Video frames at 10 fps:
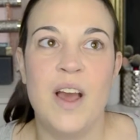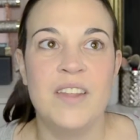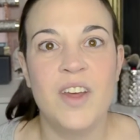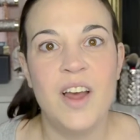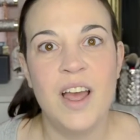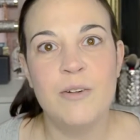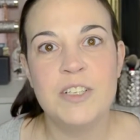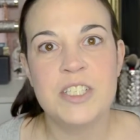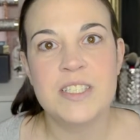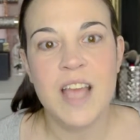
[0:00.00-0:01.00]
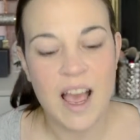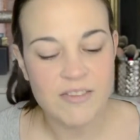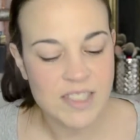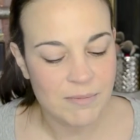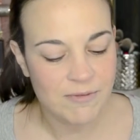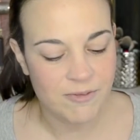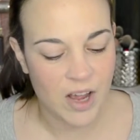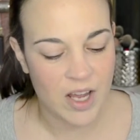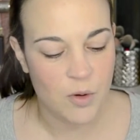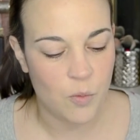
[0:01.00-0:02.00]
I thought I would just have some
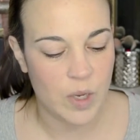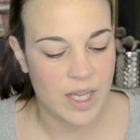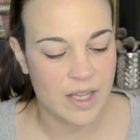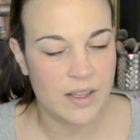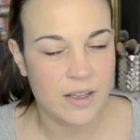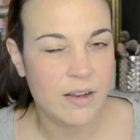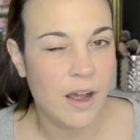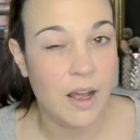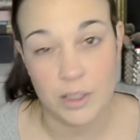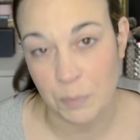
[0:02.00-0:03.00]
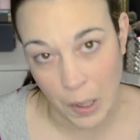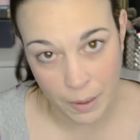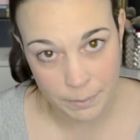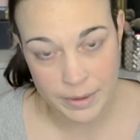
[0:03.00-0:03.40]
fun with Colourpop.